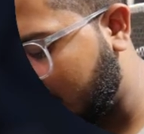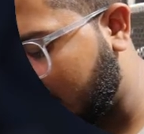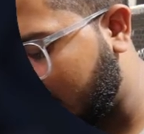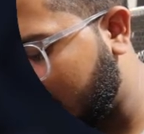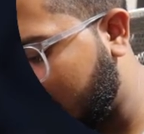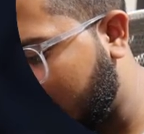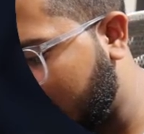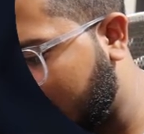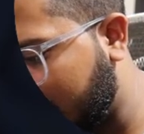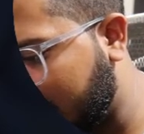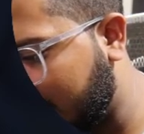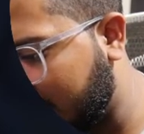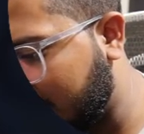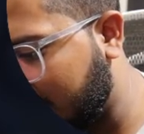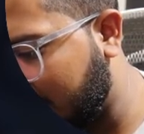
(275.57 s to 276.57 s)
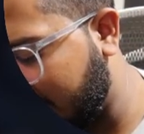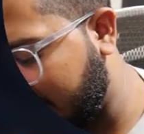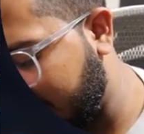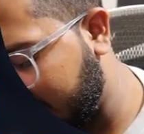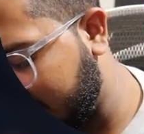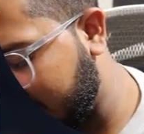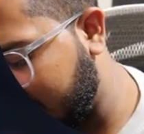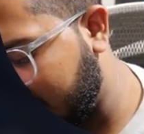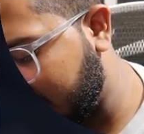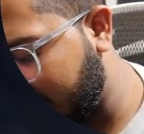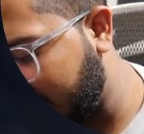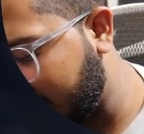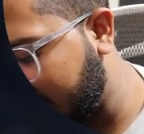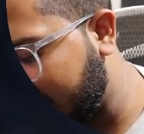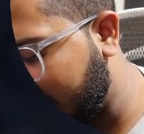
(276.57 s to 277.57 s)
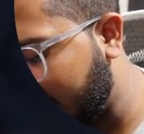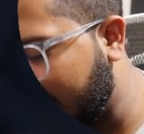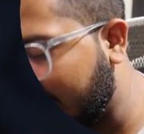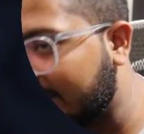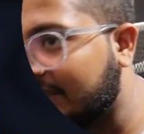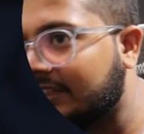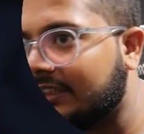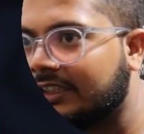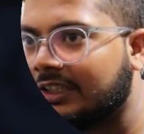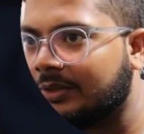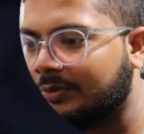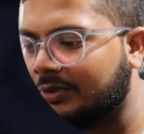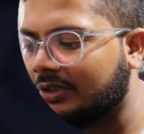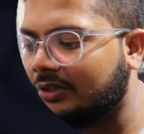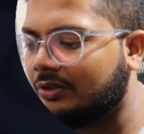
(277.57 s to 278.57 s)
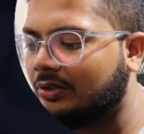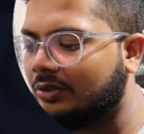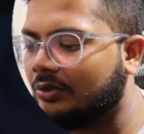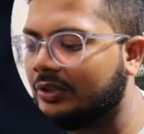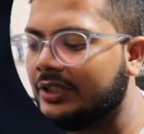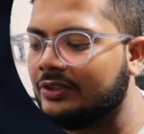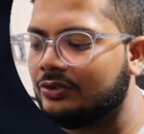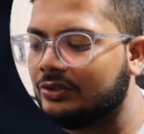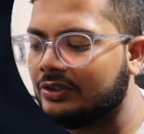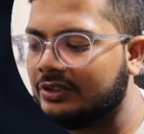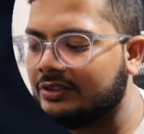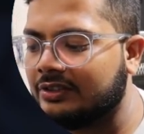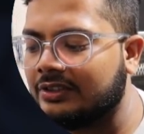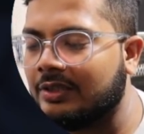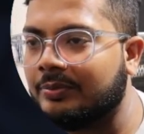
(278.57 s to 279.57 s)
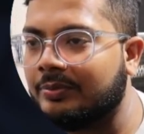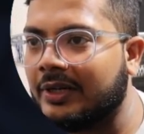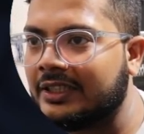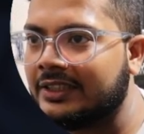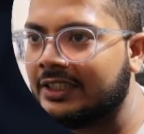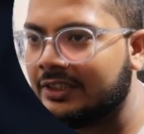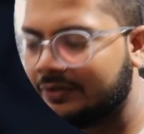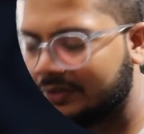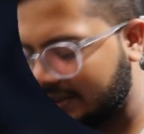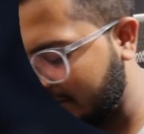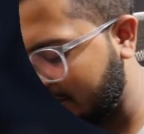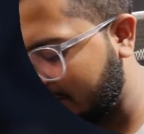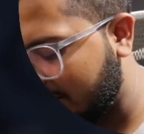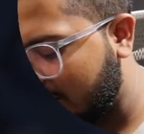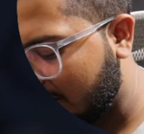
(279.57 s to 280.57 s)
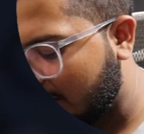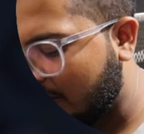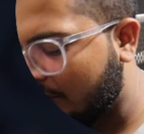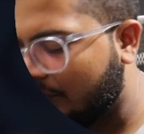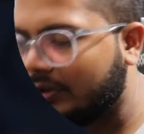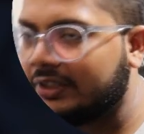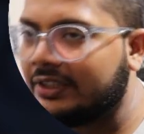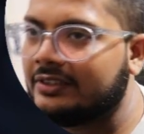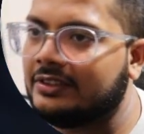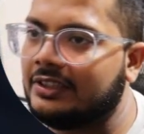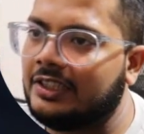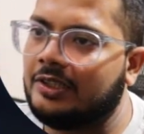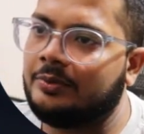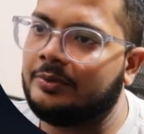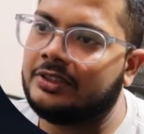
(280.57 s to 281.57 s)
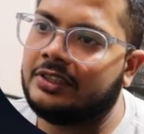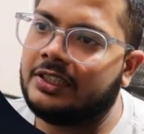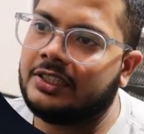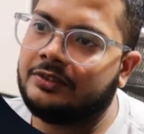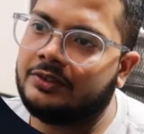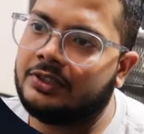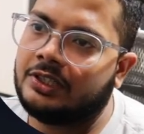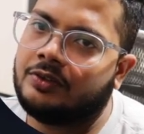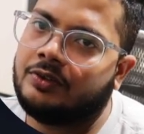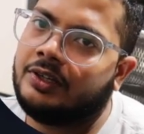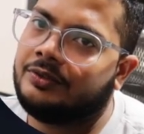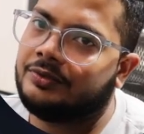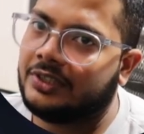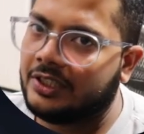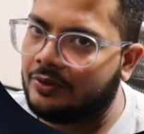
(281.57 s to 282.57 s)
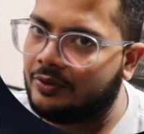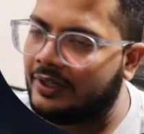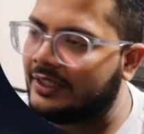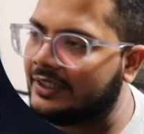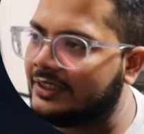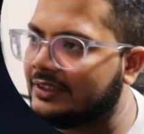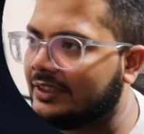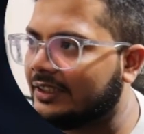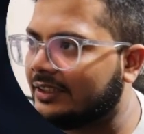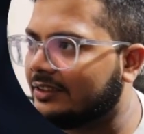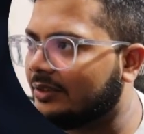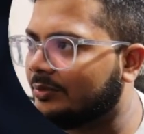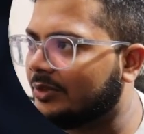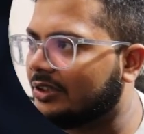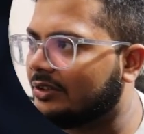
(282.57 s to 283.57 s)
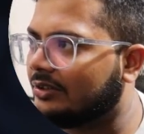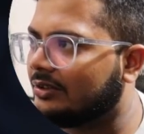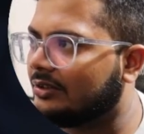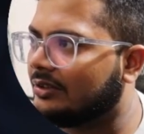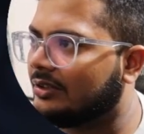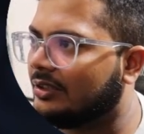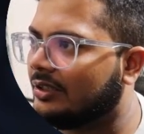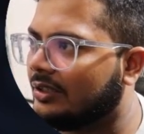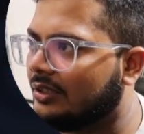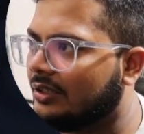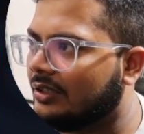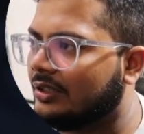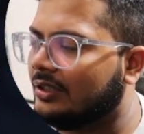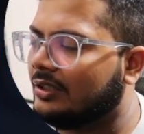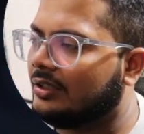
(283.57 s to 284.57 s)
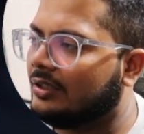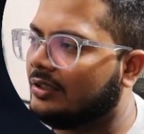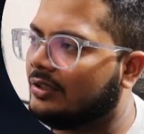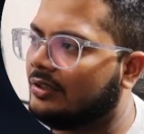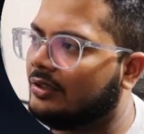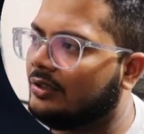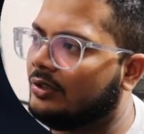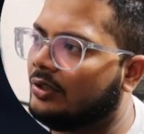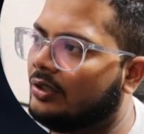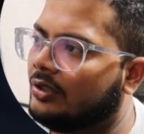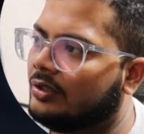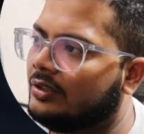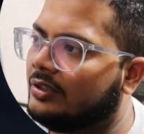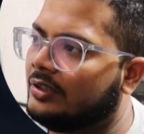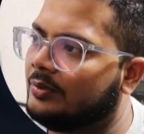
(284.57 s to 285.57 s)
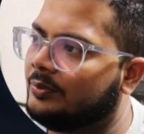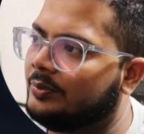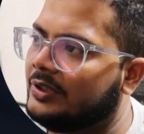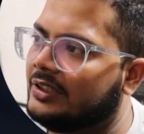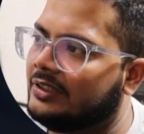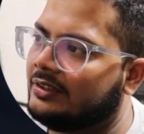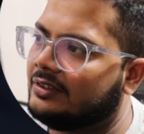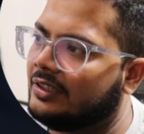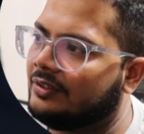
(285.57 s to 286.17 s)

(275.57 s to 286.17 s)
nginx and then html. Okay, so this is the path that we need. What is the image that we required? We required nginx image. Docker ps-a.